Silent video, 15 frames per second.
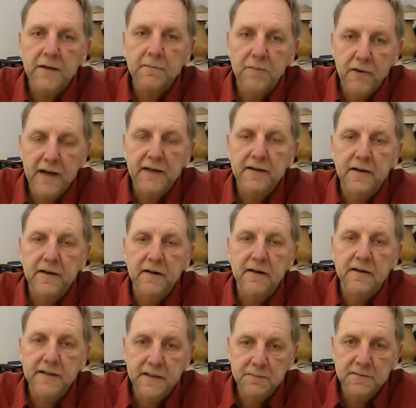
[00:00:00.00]
practical
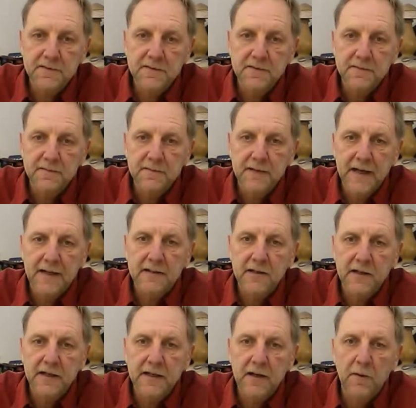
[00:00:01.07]
tips and
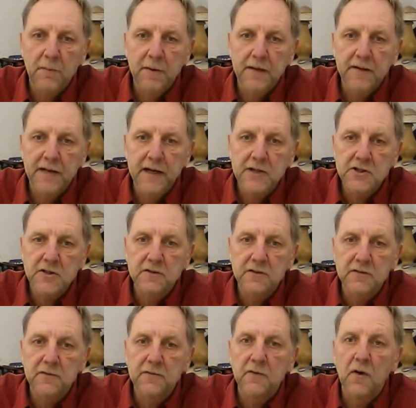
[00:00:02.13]

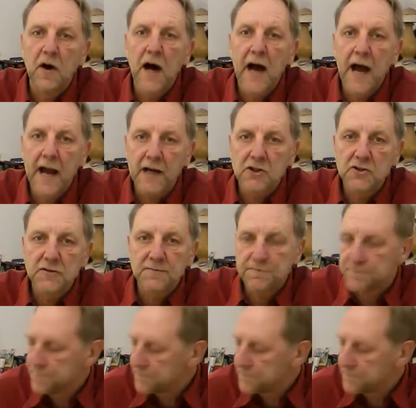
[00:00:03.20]
recommendations for action.